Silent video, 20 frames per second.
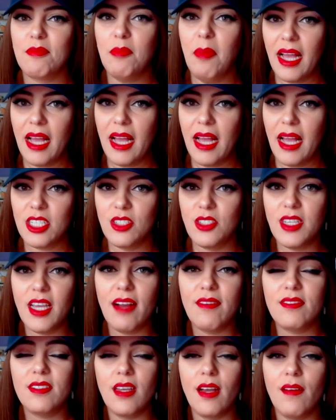passion, you have
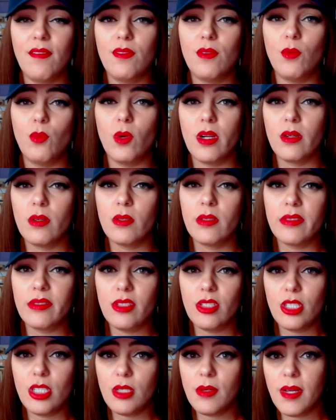to have the will
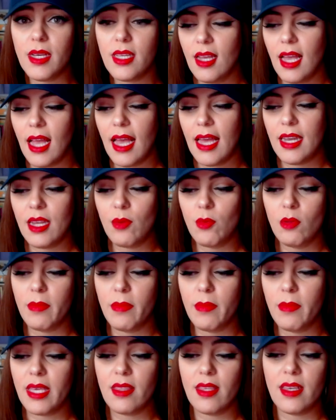to do it, and it will
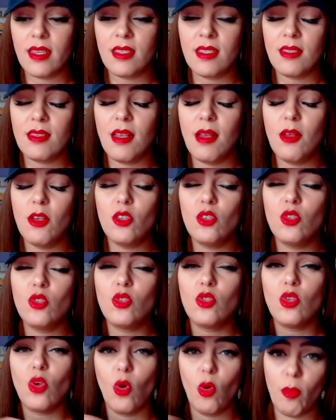make things
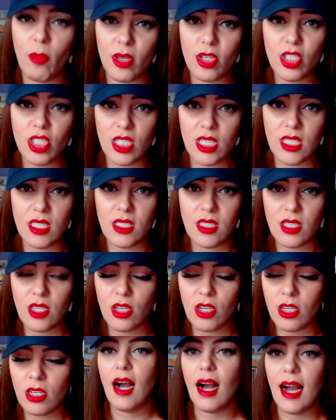so much
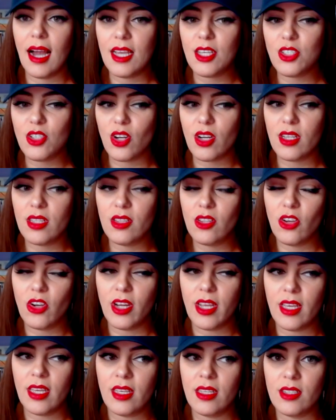easier. I started
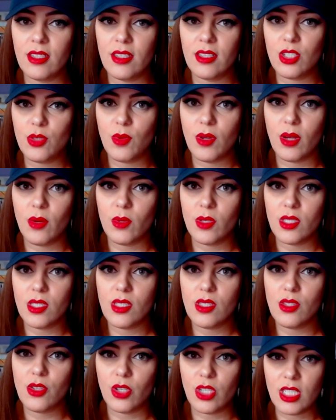learning English when I was
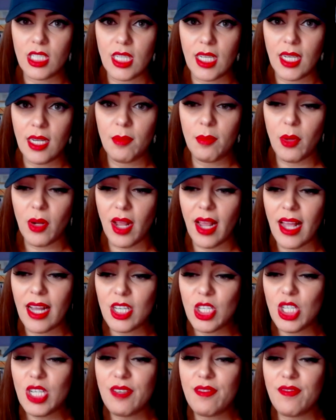13, but I
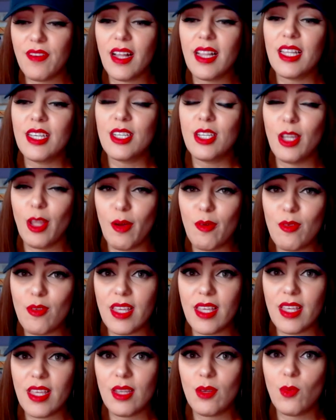actually fell in love with
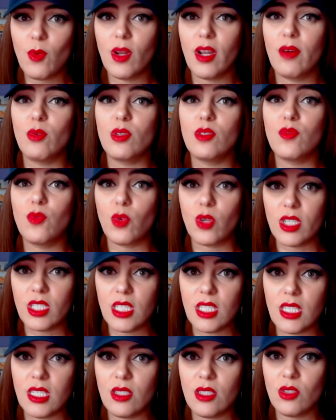it when I was
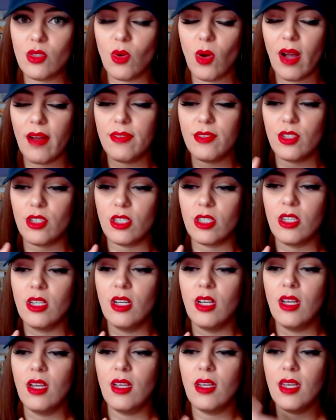14. So after
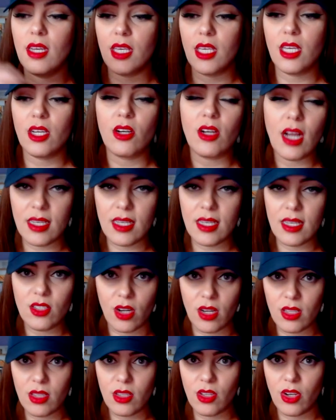a year, I
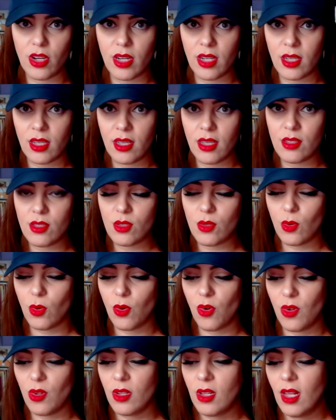started learning in
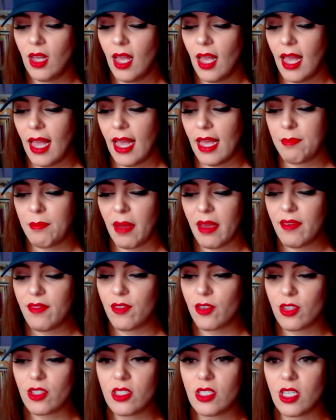school, and my
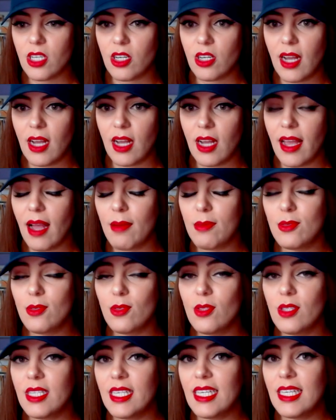first year, I
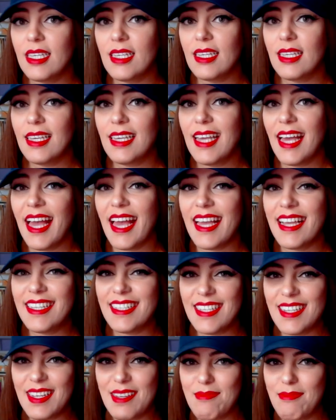absolutely
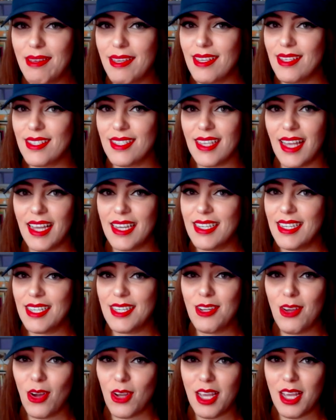hated it because I did
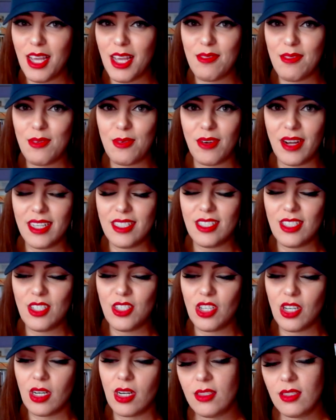not have the right
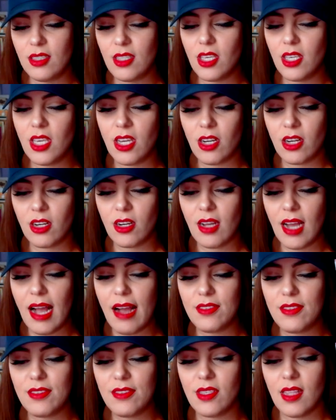teacher. The year
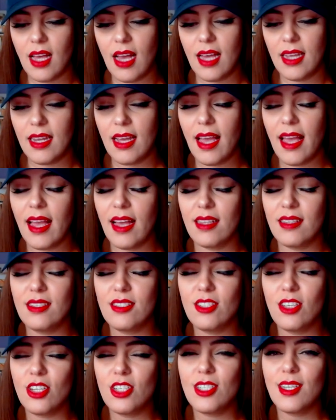after that, I had
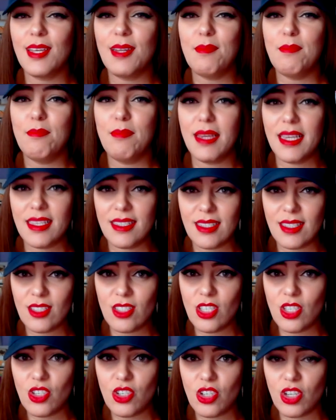such an amazing
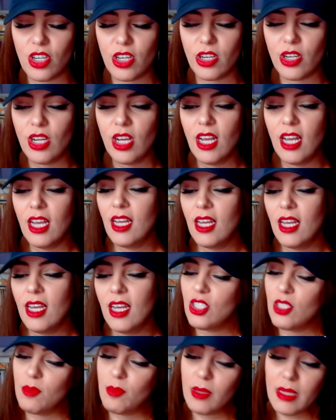teacher.
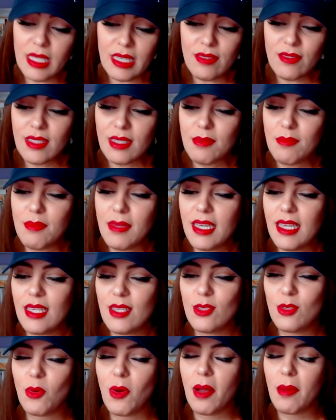She believed in me,
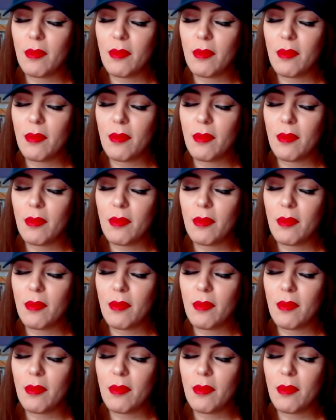so I